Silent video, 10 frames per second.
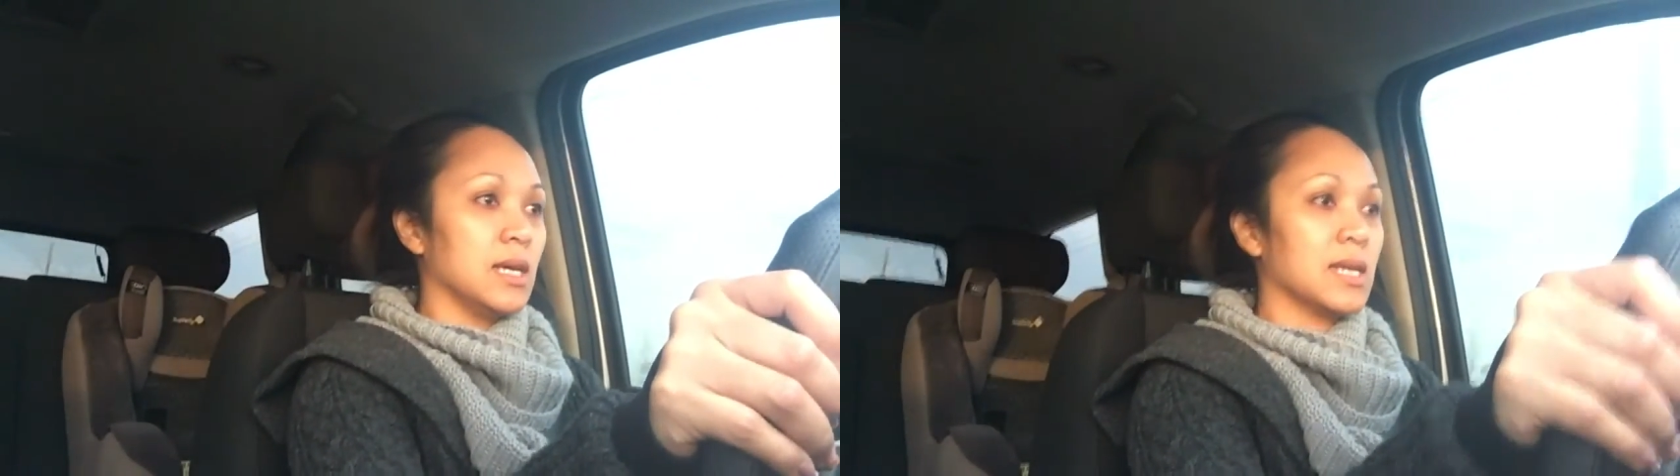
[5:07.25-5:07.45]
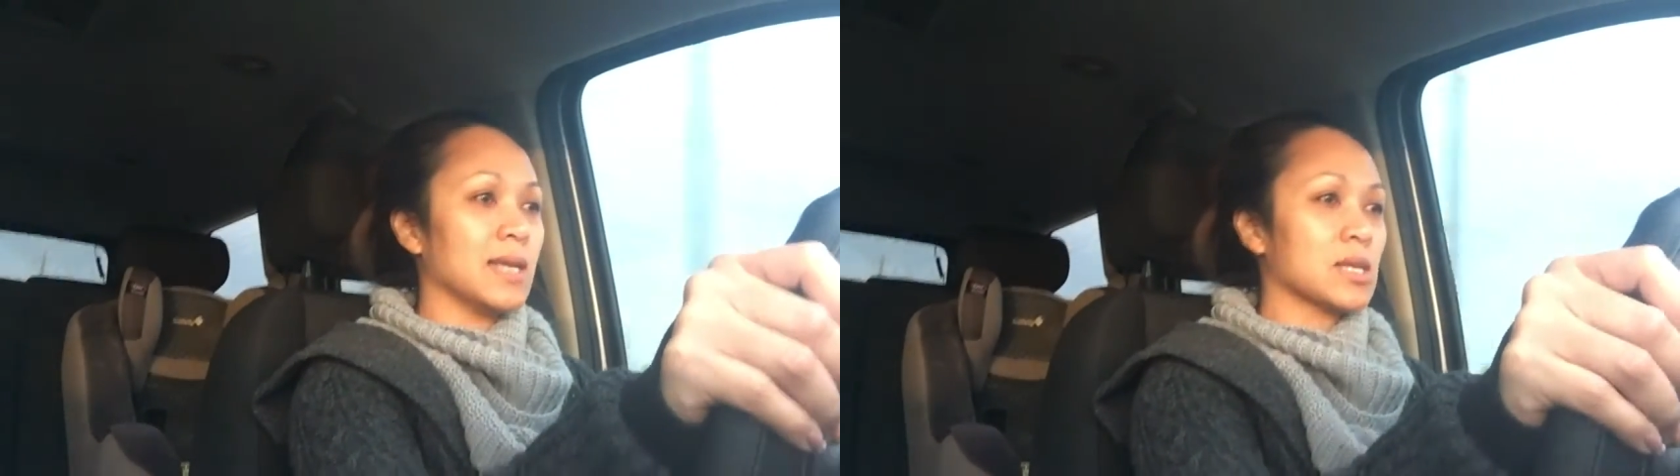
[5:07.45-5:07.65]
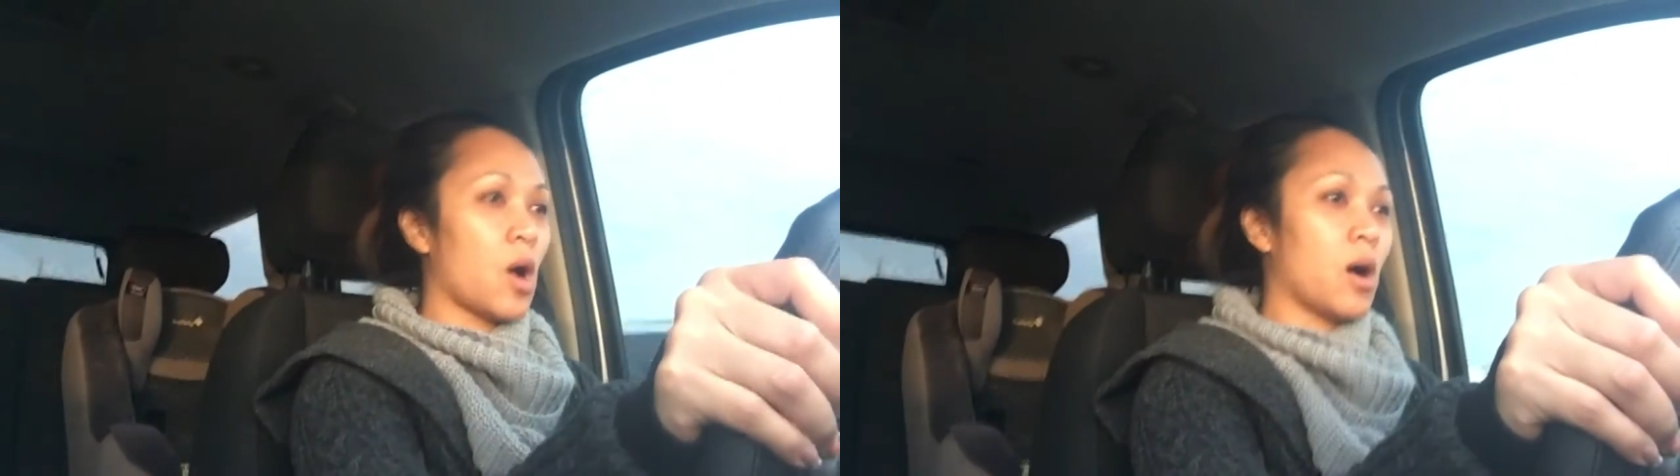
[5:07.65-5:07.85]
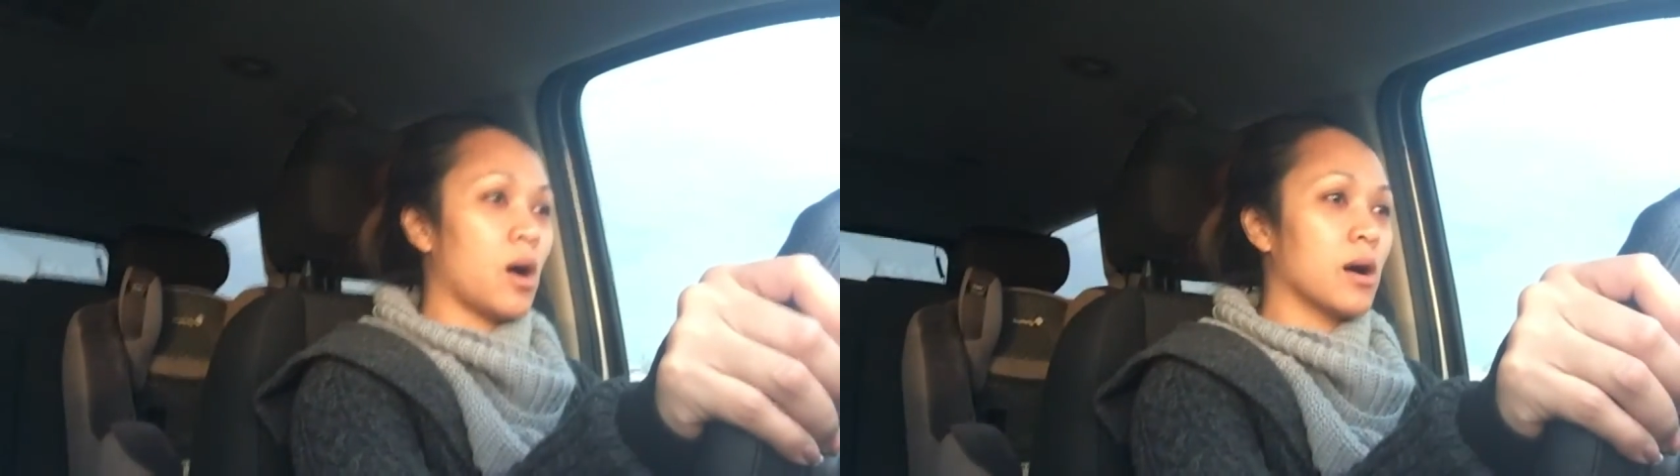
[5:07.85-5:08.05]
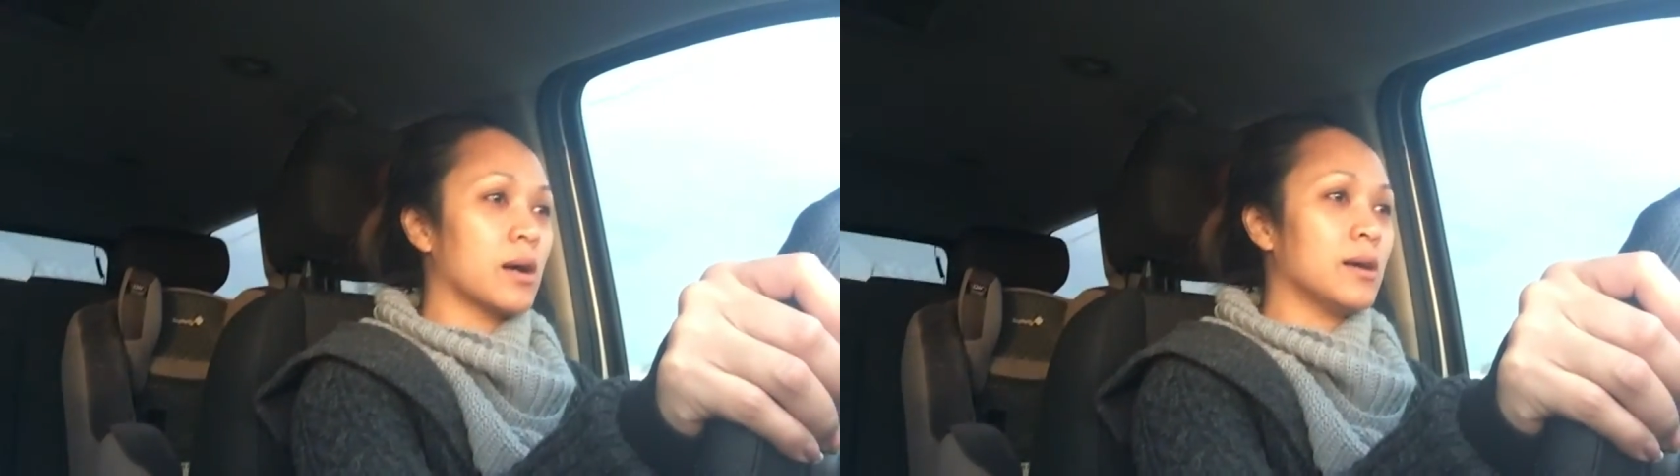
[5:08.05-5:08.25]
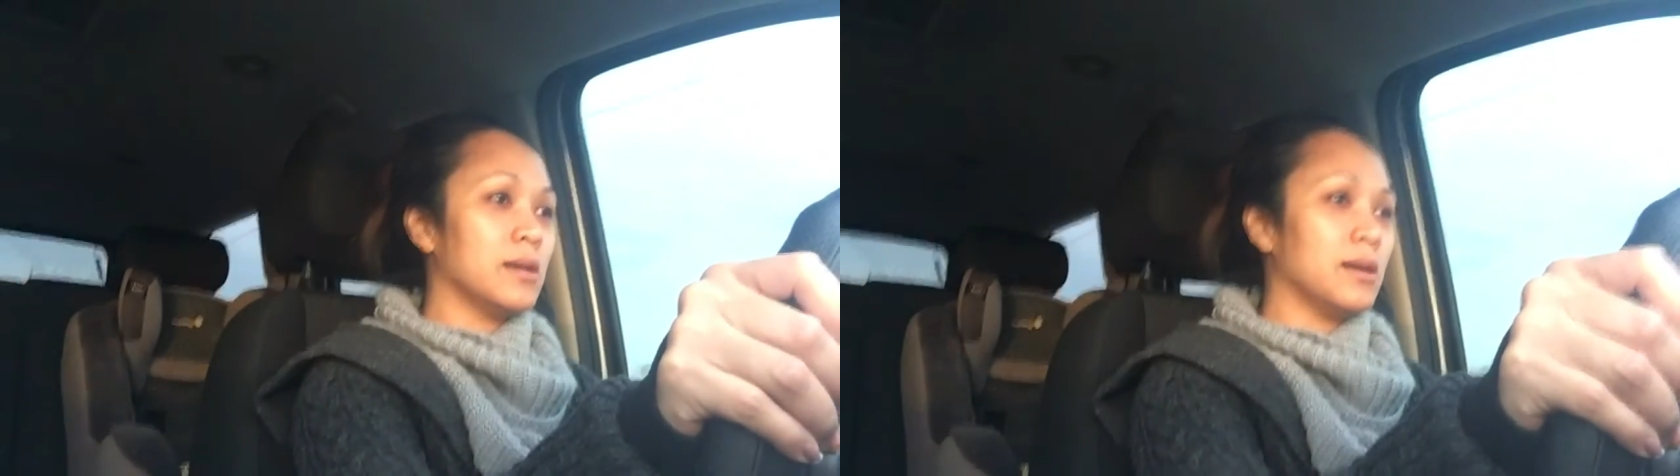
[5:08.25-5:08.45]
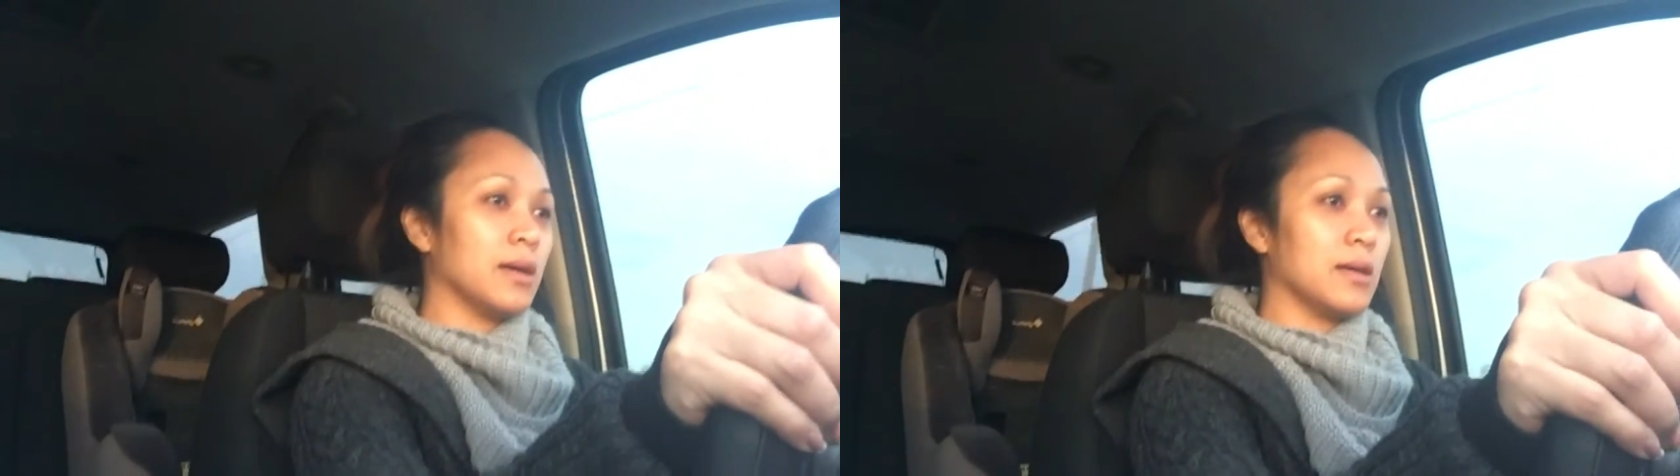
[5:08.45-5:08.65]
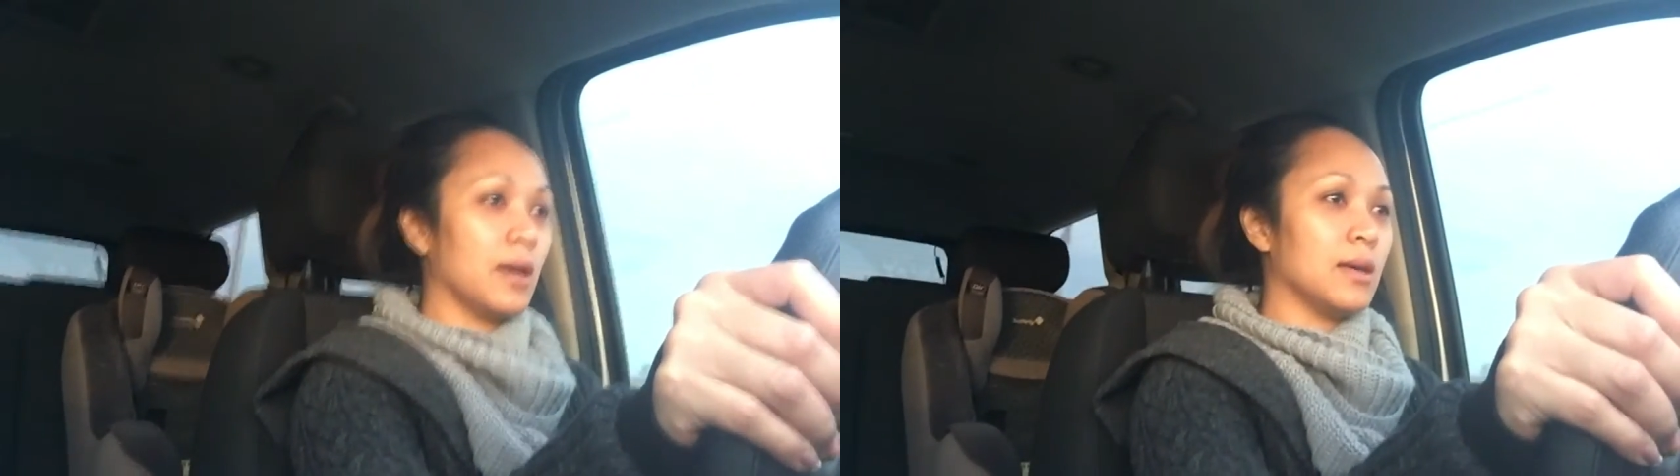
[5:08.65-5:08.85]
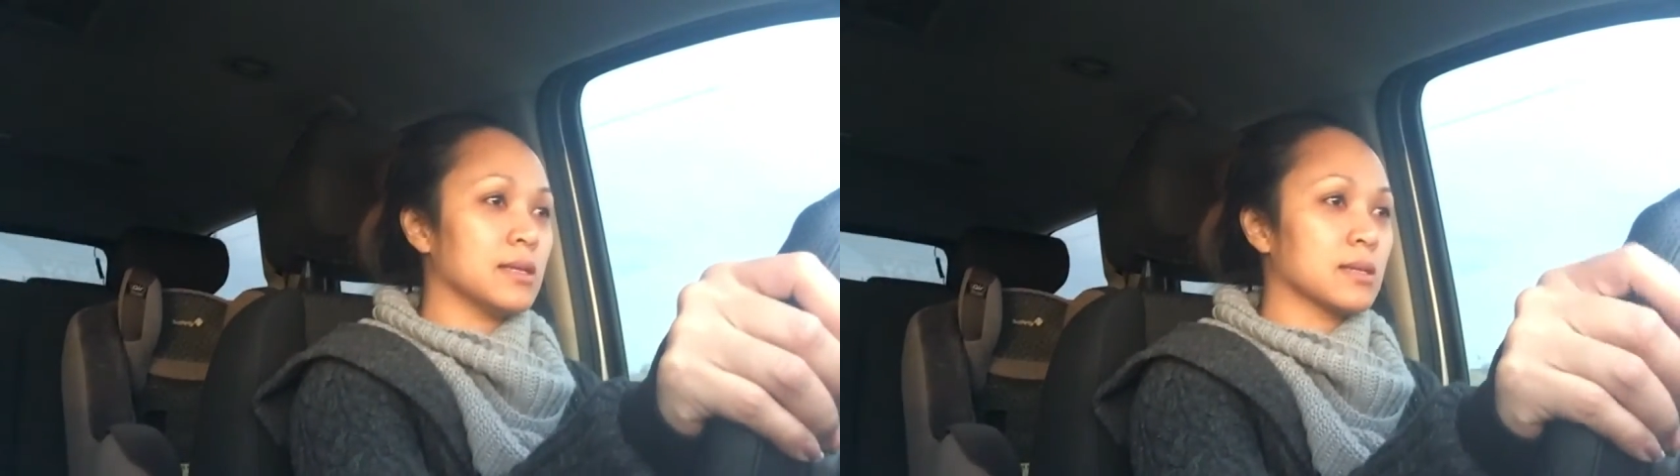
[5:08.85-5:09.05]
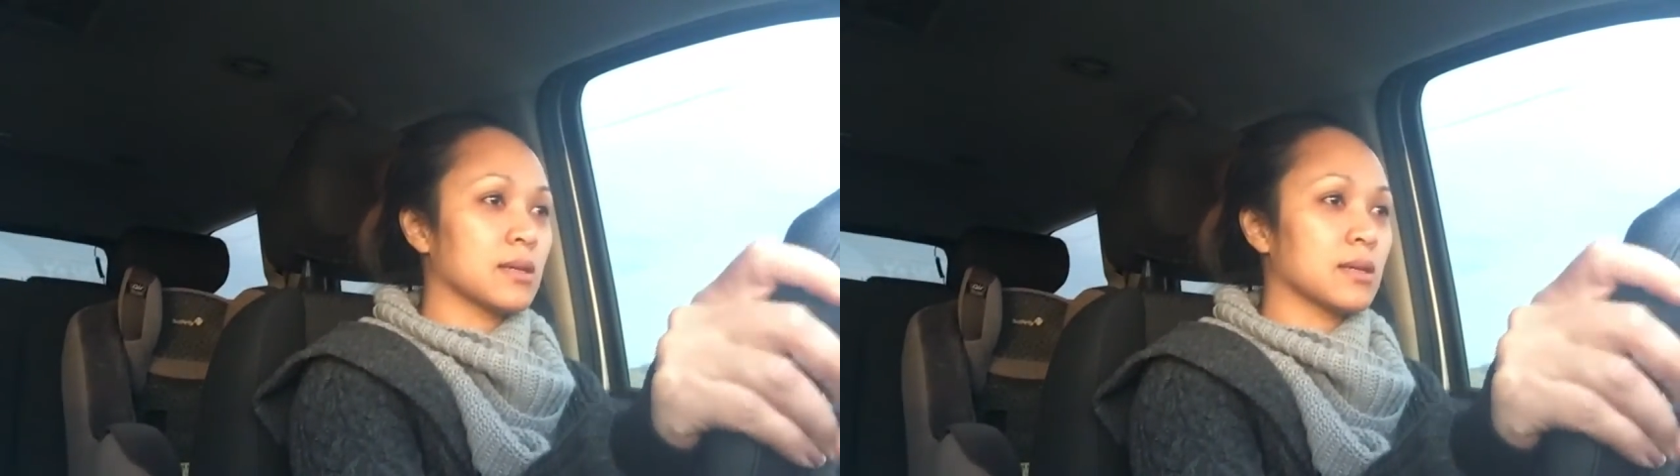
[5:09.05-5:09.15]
it gets hard, I guess,